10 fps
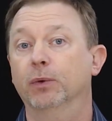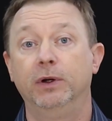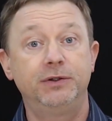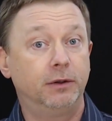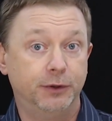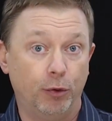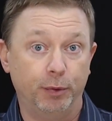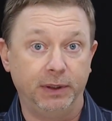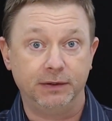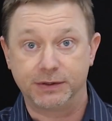the original
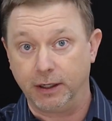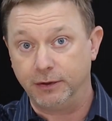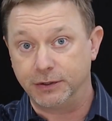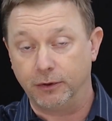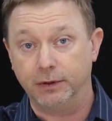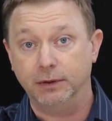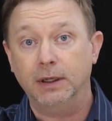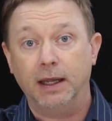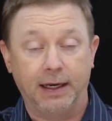dopamine, serotonin,